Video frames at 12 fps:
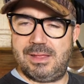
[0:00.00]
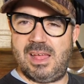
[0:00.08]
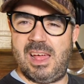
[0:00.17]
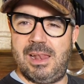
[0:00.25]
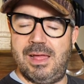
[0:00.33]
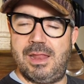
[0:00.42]

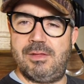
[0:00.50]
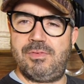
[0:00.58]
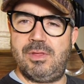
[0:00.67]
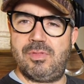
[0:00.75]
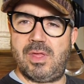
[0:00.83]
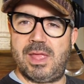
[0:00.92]
and learn a
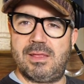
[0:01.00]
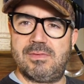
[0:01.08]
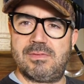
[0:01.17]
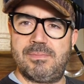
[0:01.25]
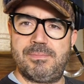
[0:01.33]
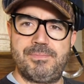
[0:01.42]
few
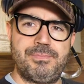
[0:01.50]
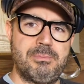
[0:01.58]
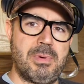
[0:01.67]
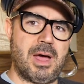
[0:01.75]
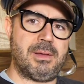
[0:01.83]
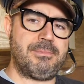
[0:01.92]
things,
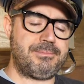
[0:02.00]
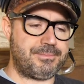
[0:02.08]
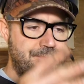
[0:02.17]
but